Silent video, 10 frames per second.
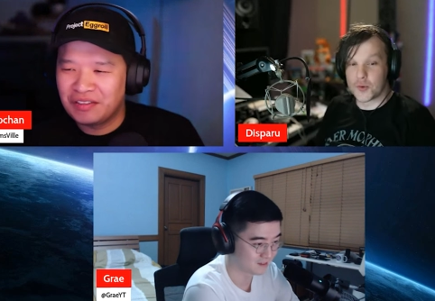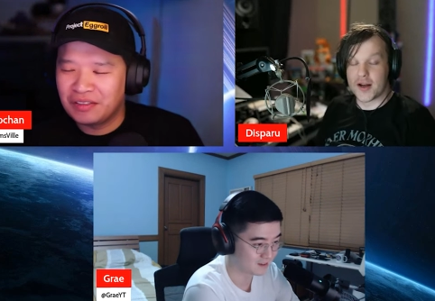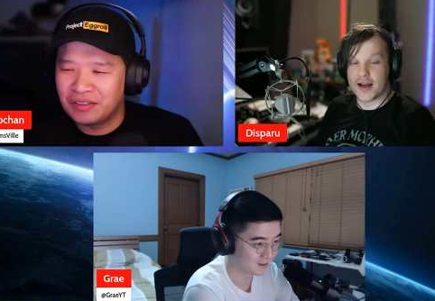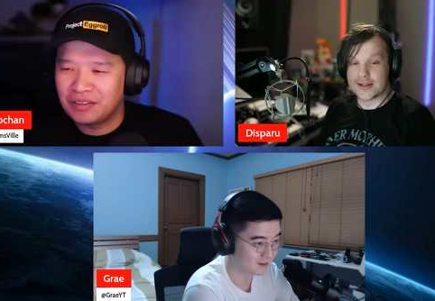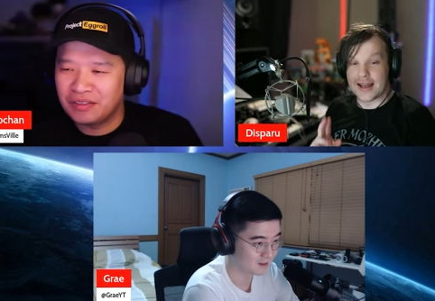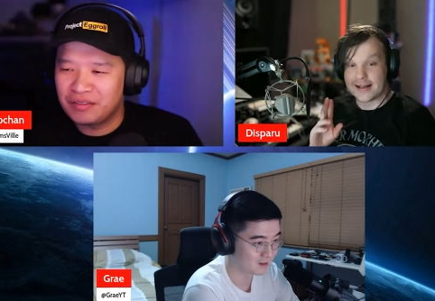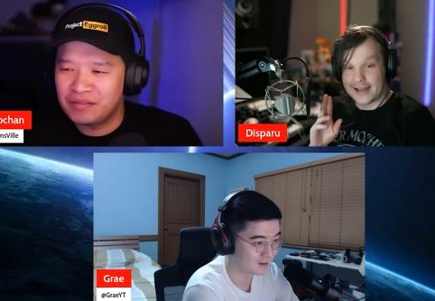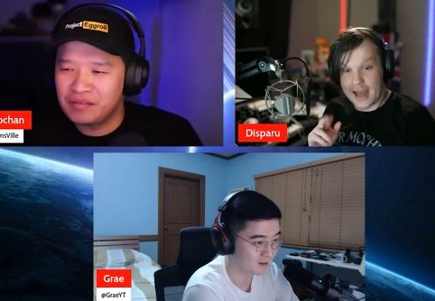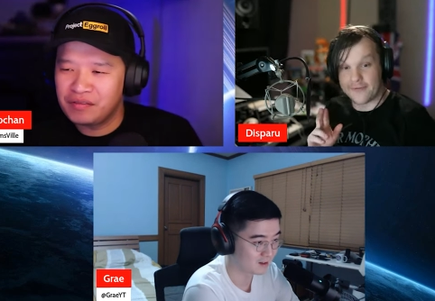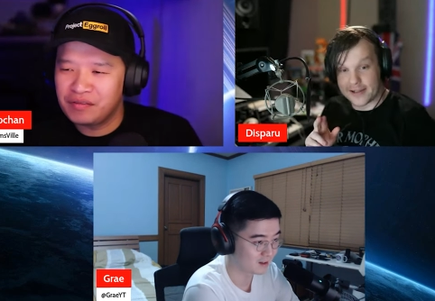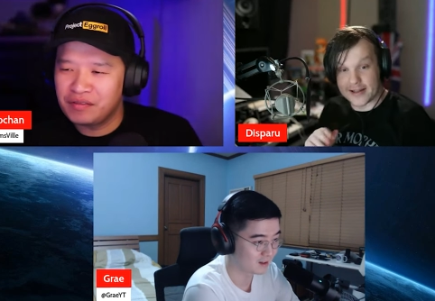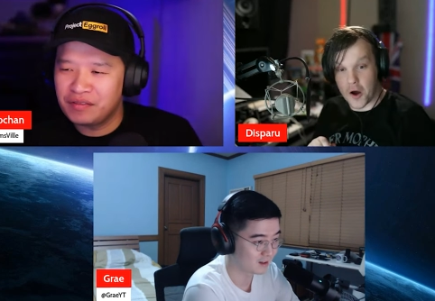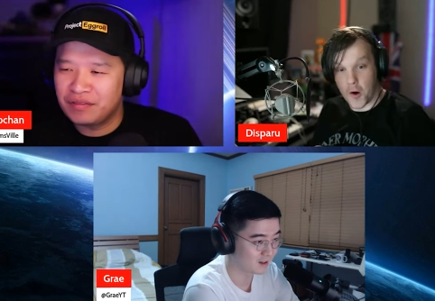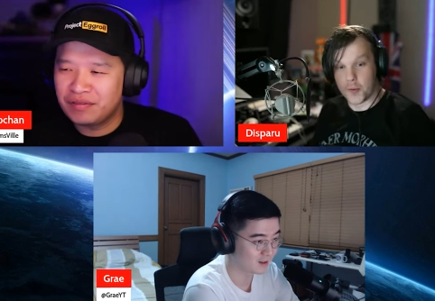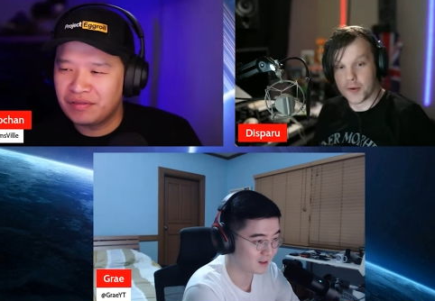Speaker 1: to it as like leveling
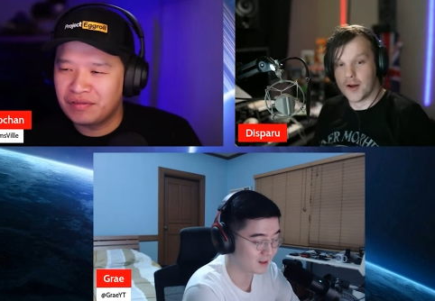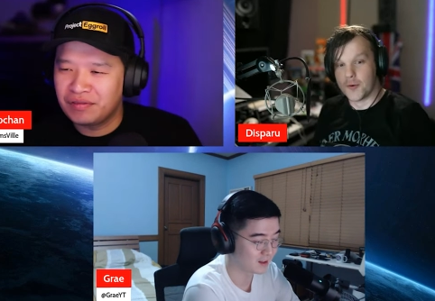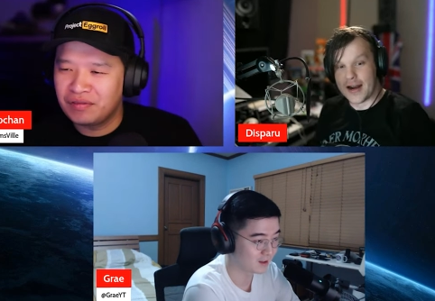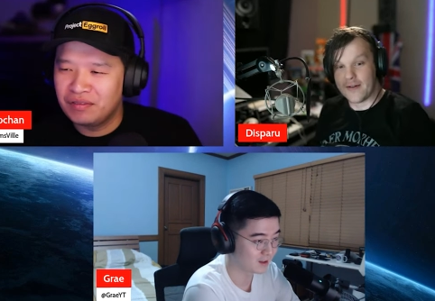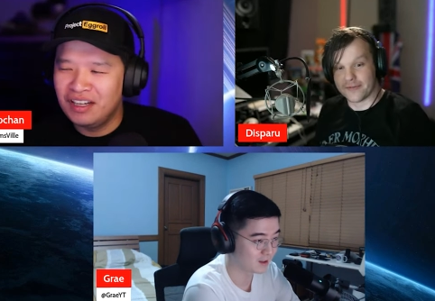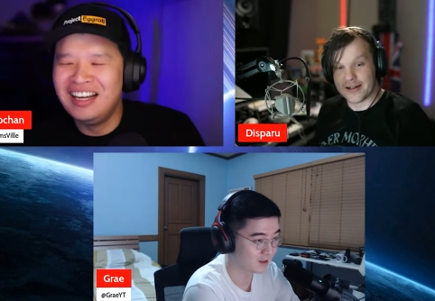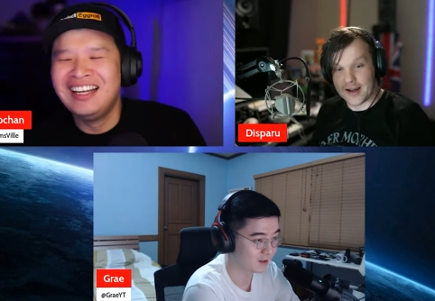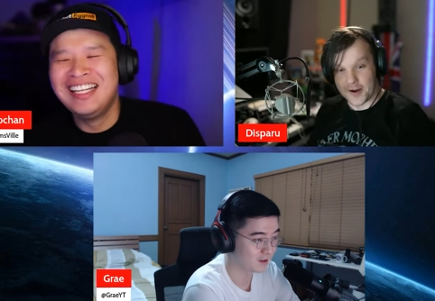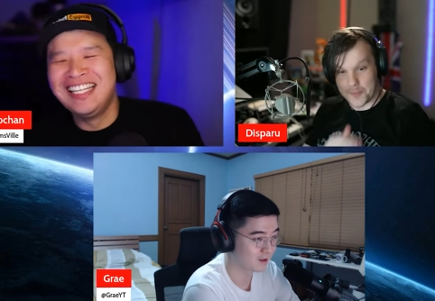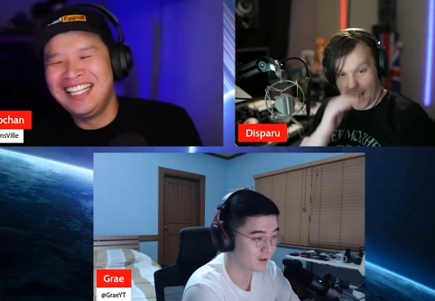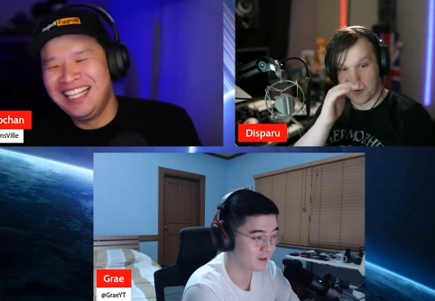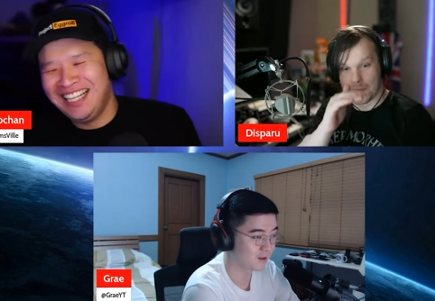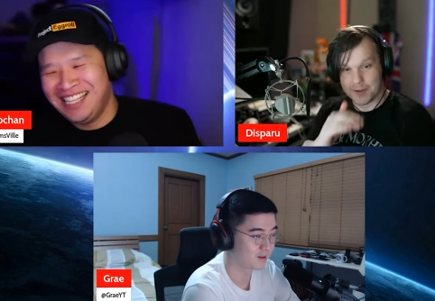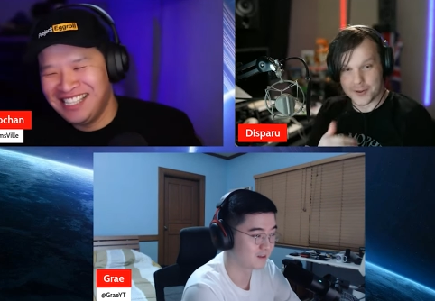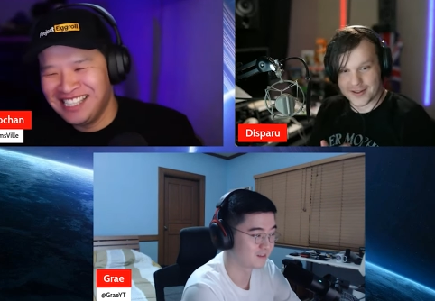up whenever he got a power
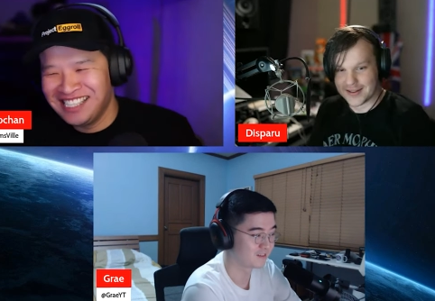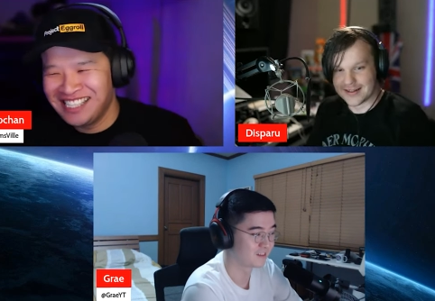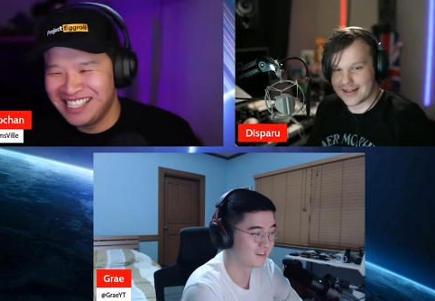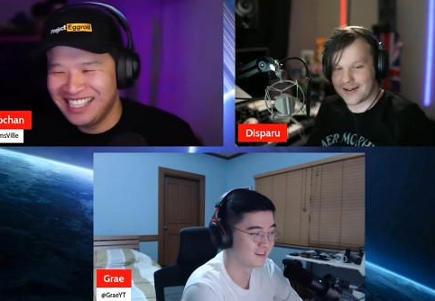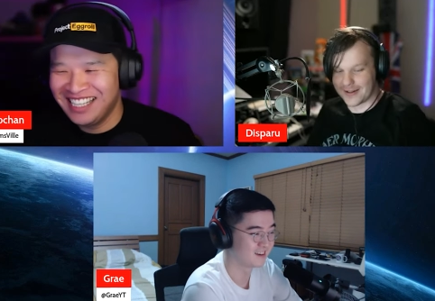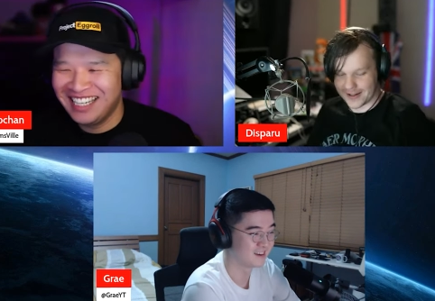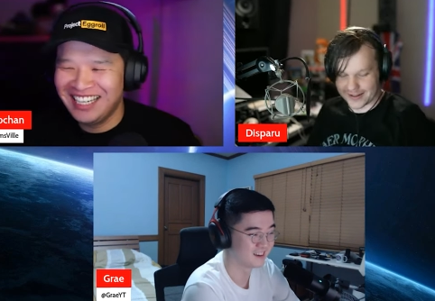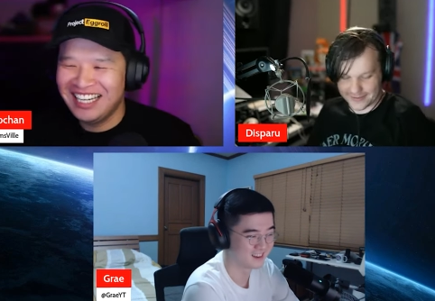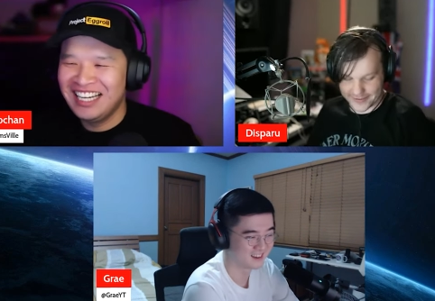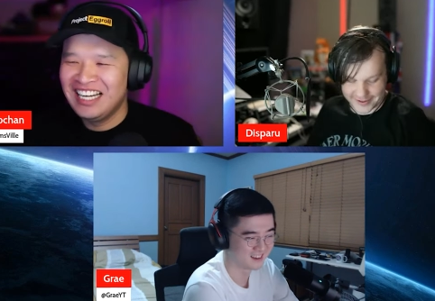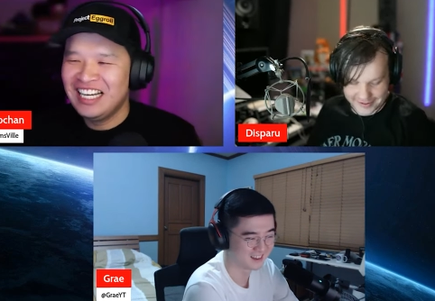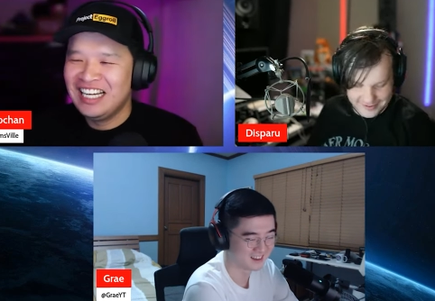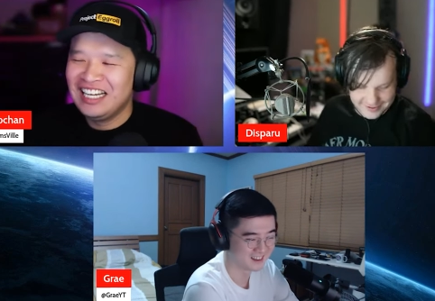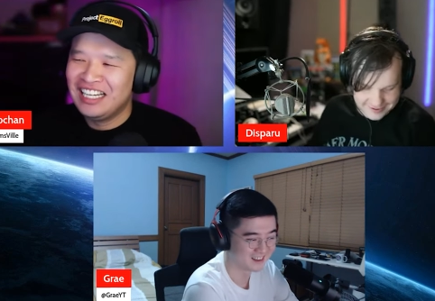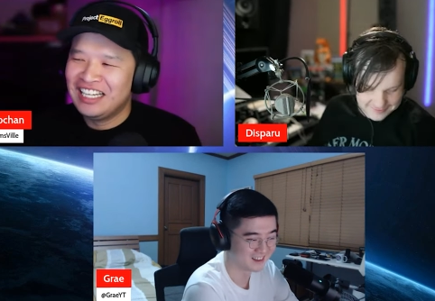boost. Is that like, okay?
Speaker 2: Fine.
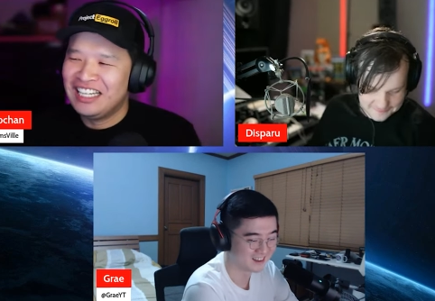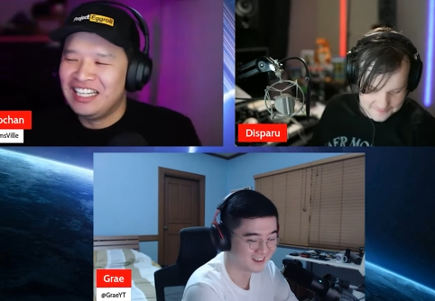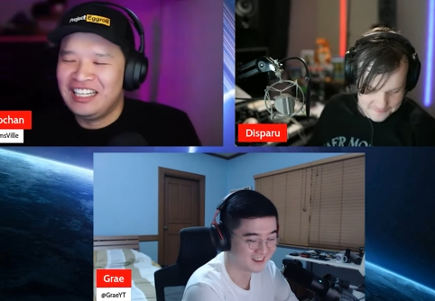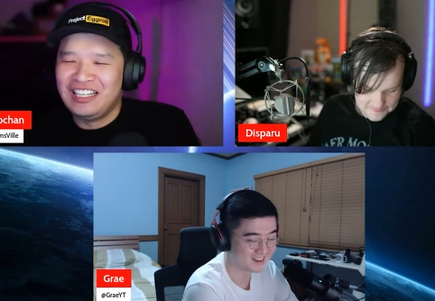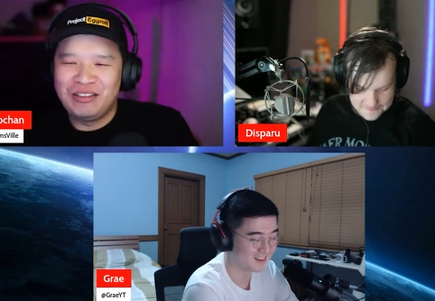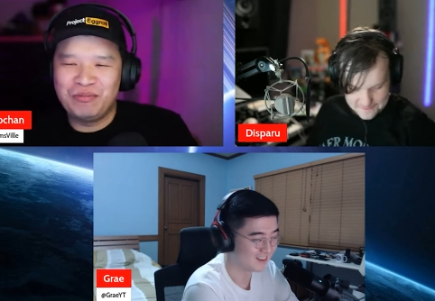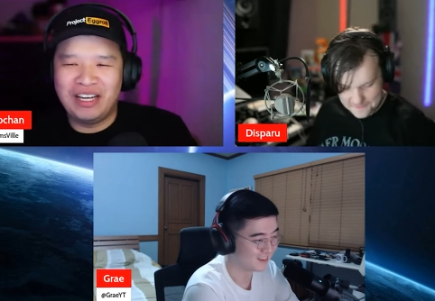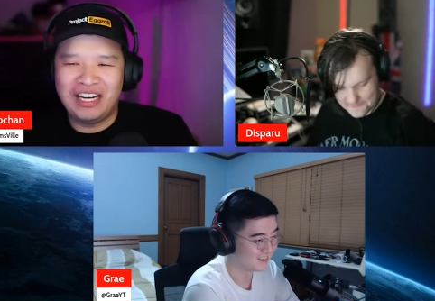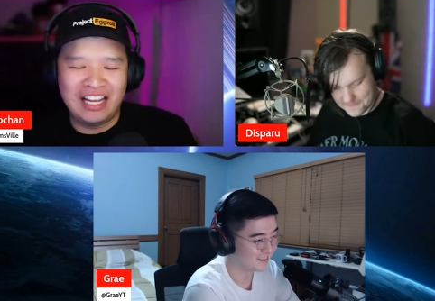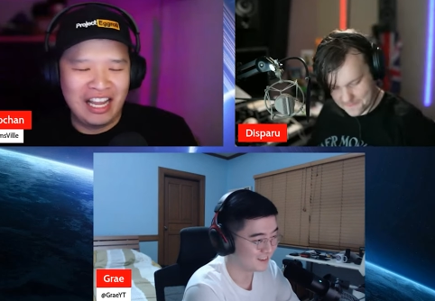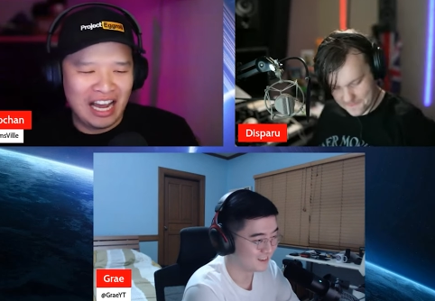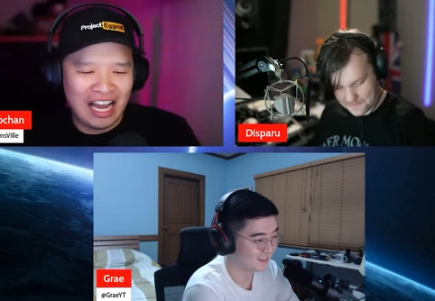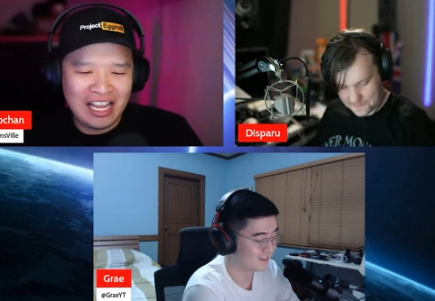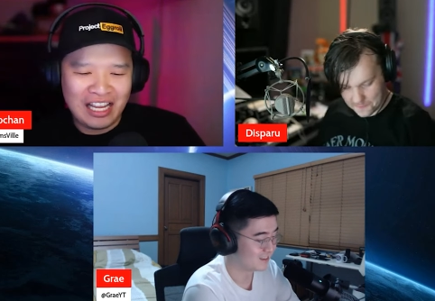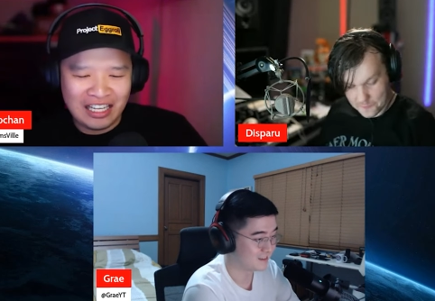Uh, uh, yeah,
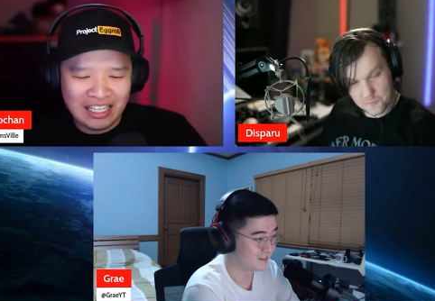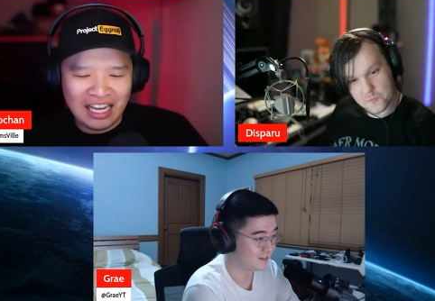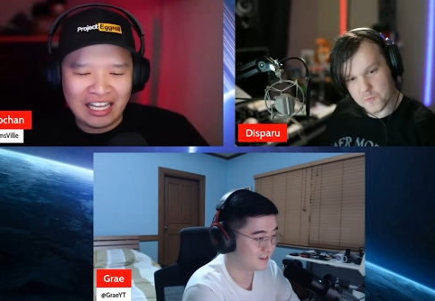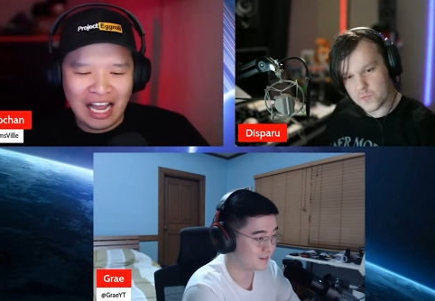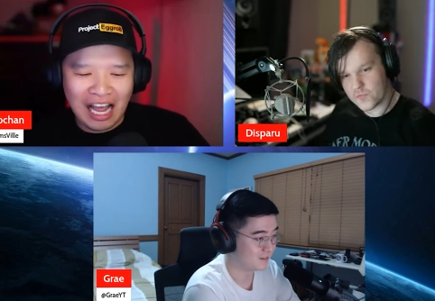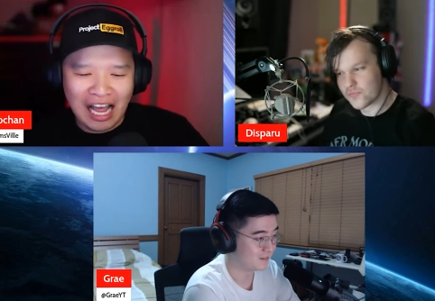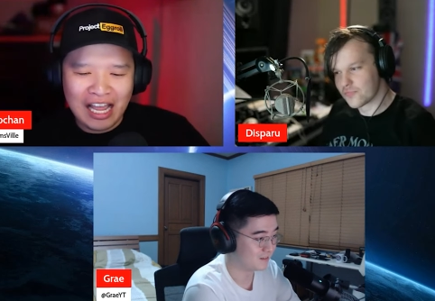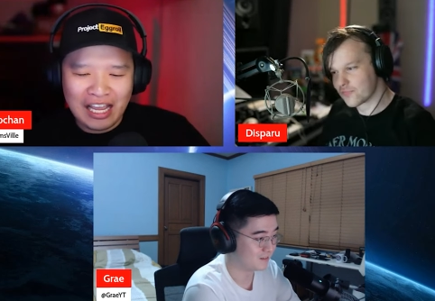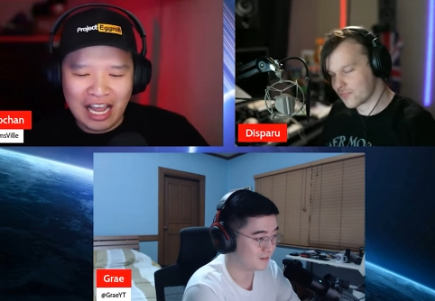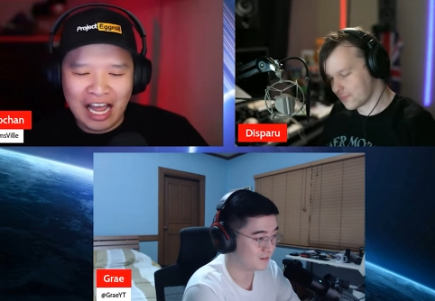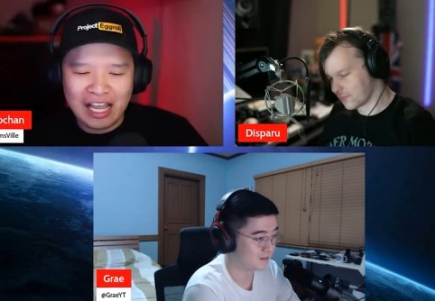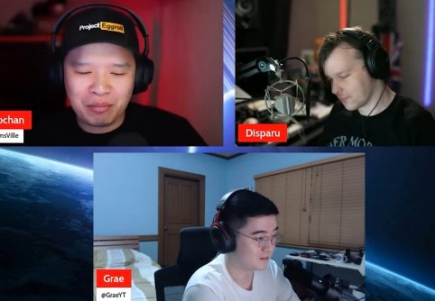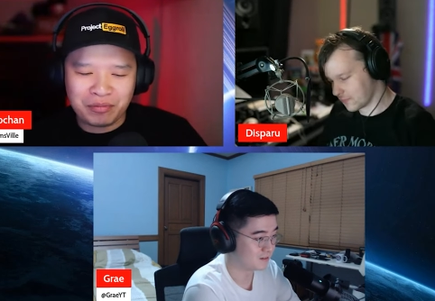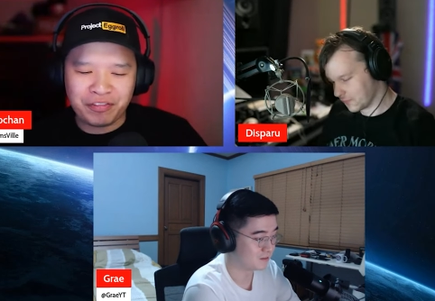I, eh, I, I am